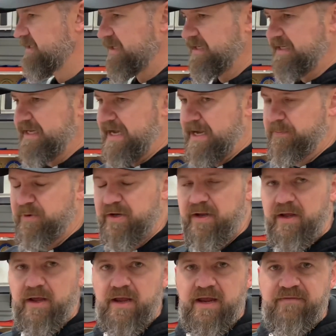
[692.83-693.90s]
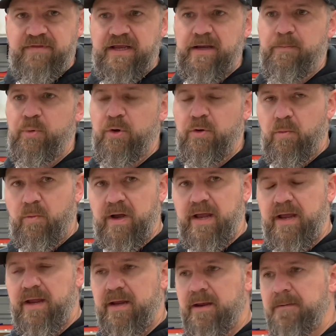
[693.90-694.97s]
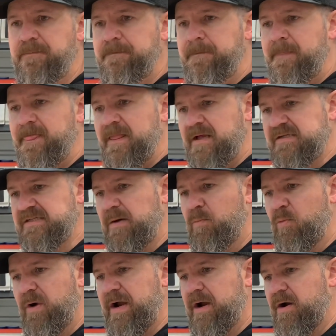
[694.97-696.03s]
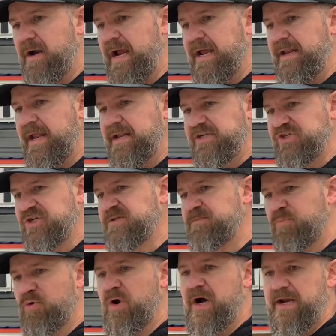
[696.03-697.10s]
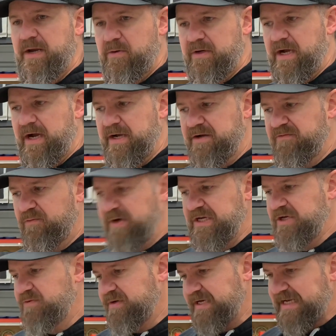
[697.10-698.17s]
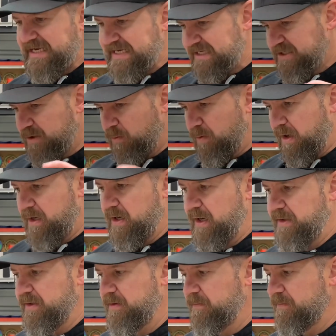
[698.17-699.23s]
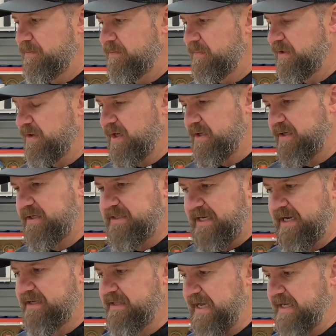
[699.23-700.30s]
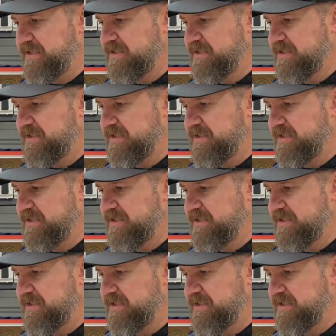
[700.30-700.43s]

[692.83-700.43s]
that need to happen. If they get put away somewhere and then just brought out kind of when you need to work on them, you're not going to take that